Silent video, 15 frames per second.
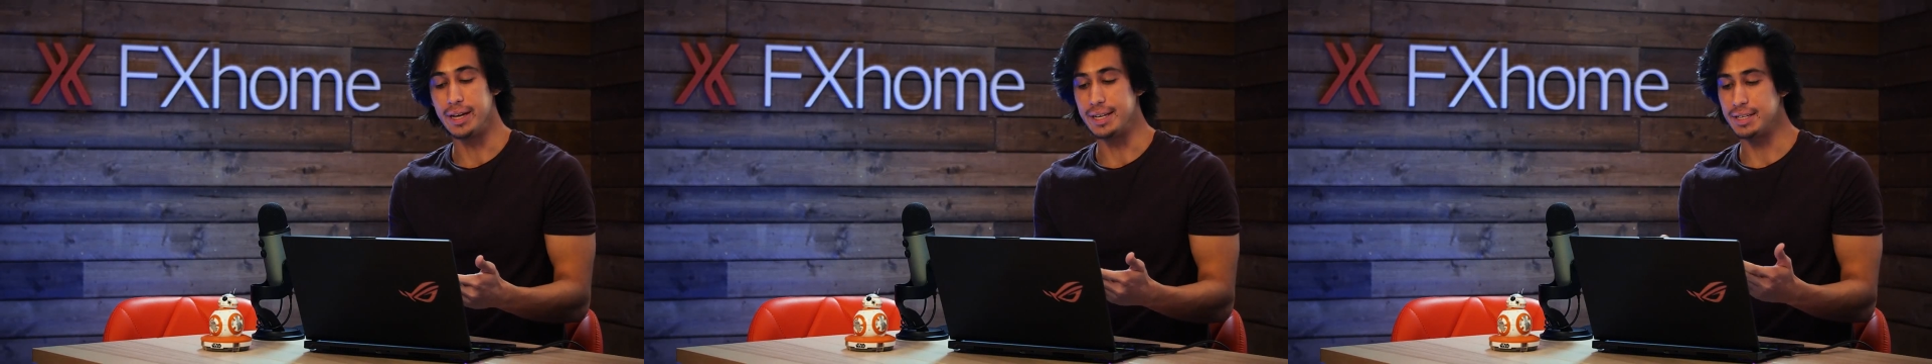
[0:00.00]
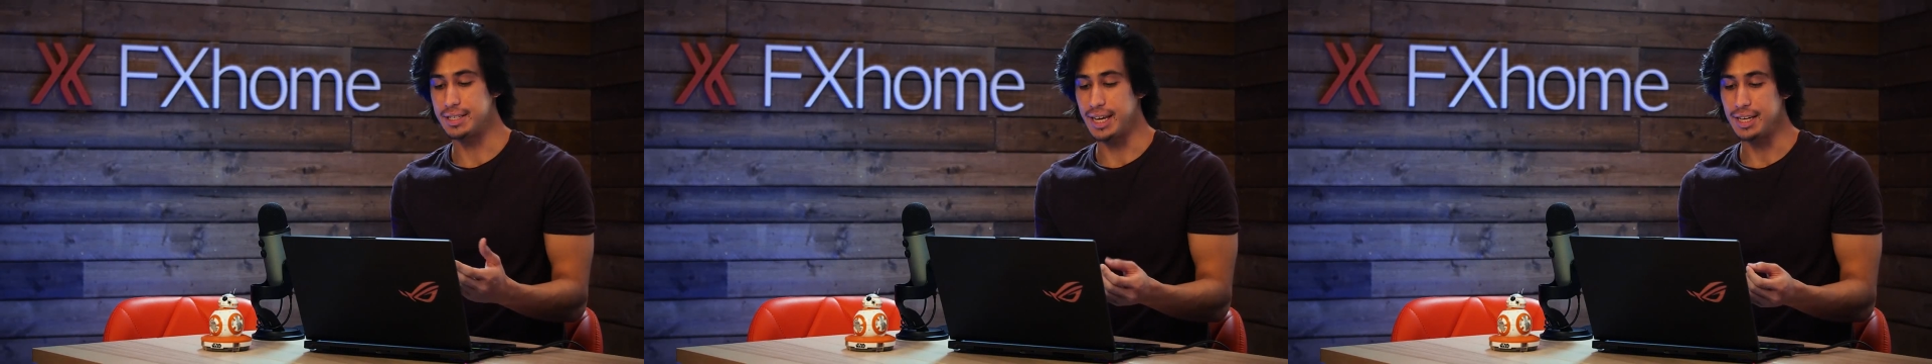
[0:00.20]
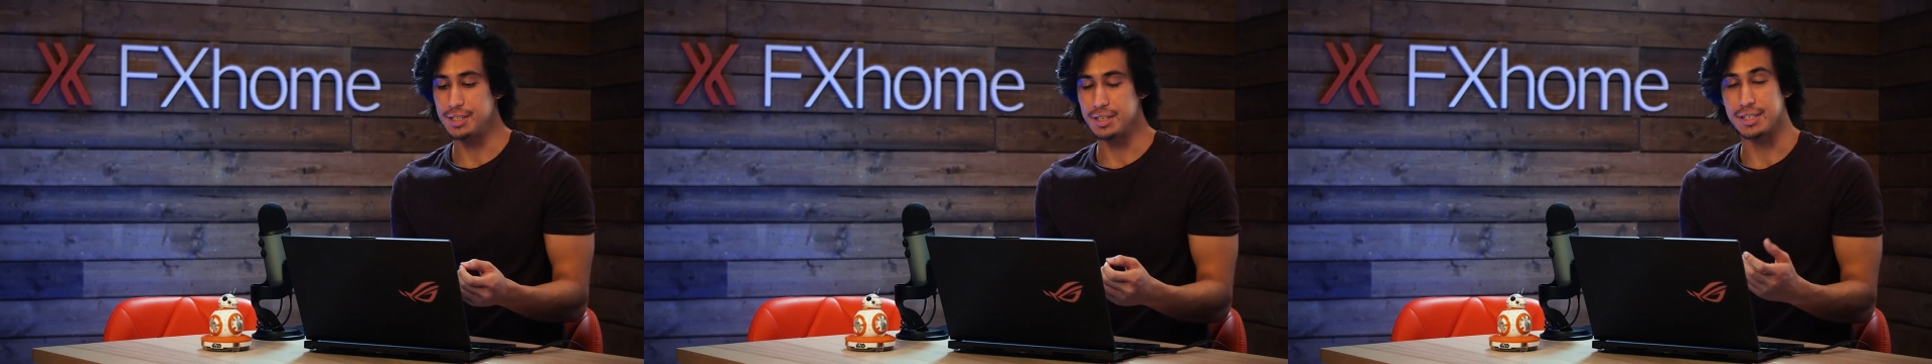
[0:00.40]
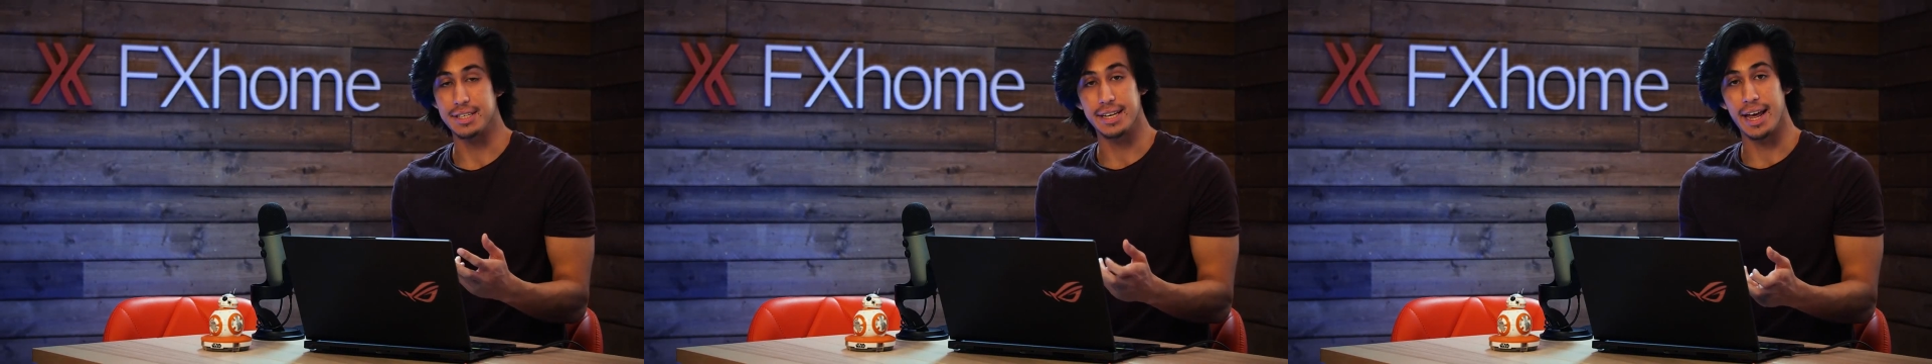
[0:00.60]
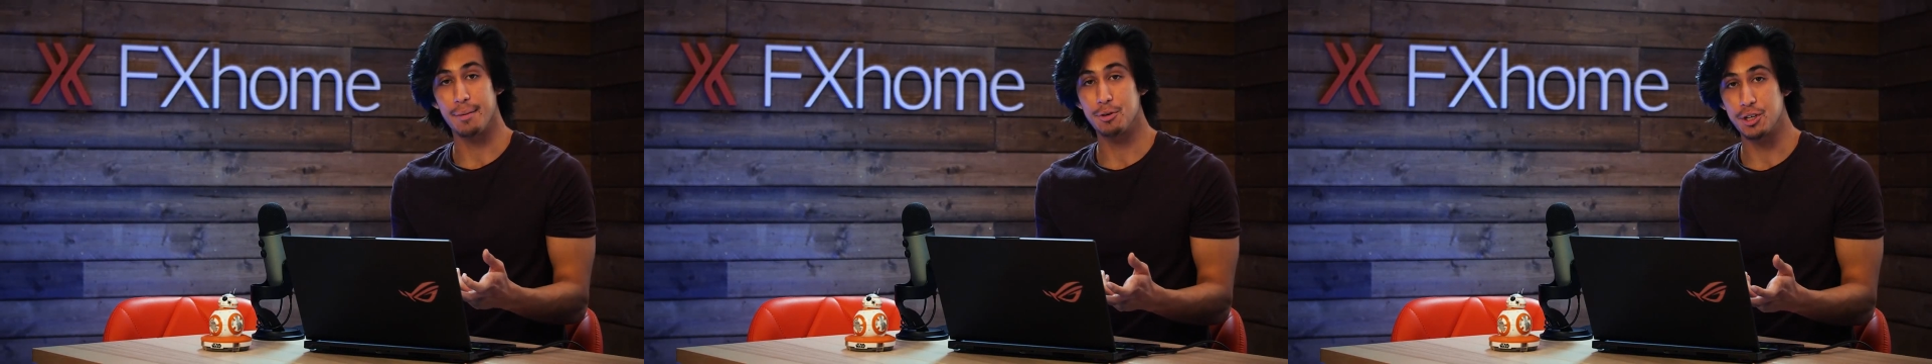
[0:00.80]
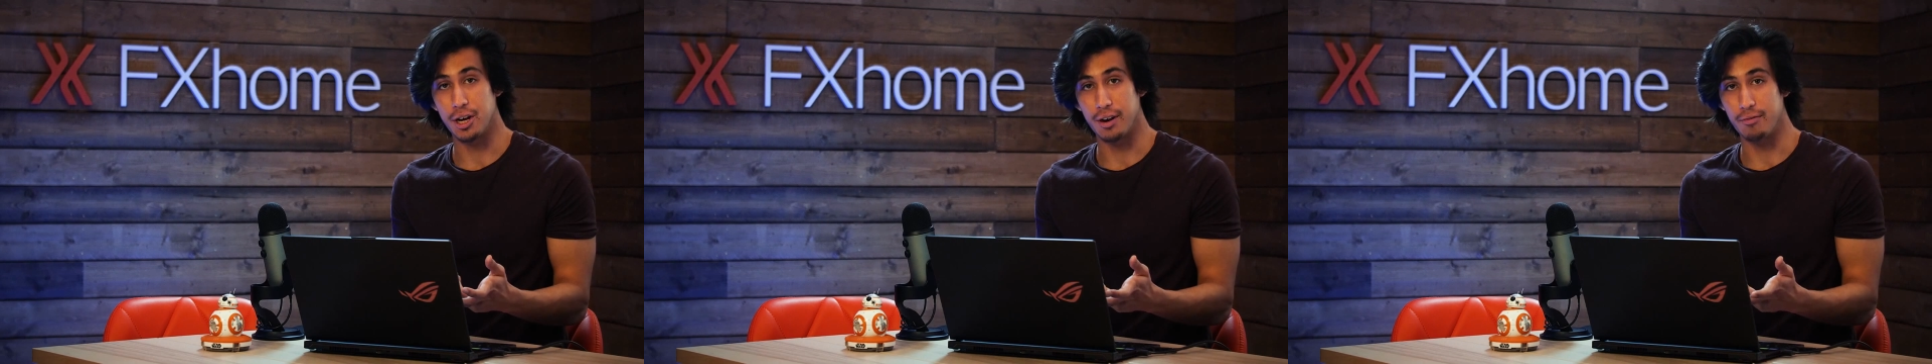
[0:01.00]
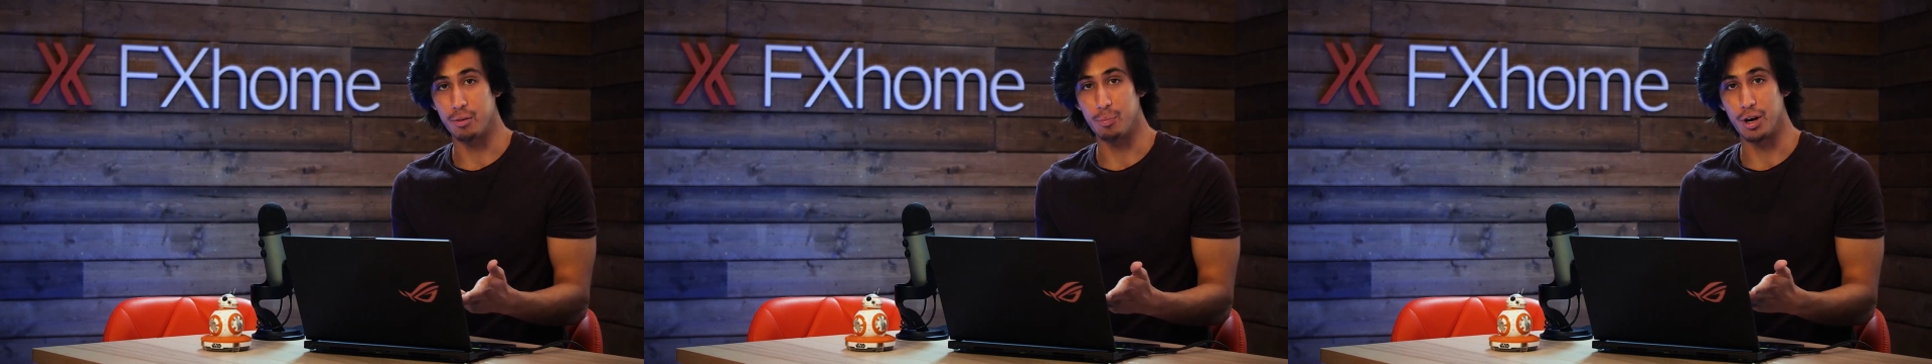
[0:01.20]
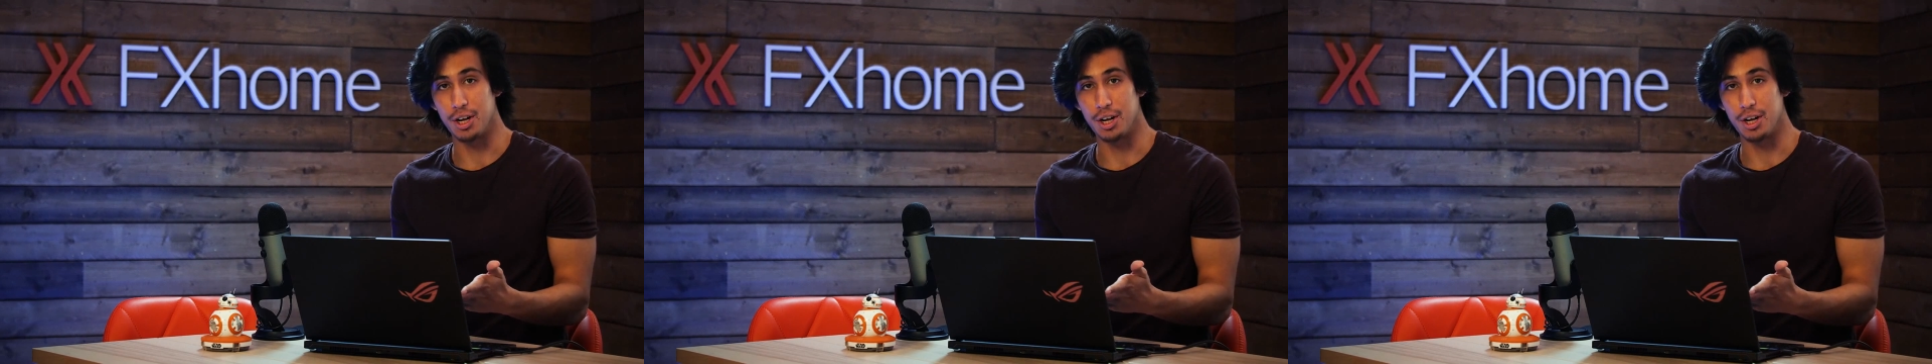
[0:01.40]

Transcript: it takes a snapshot of the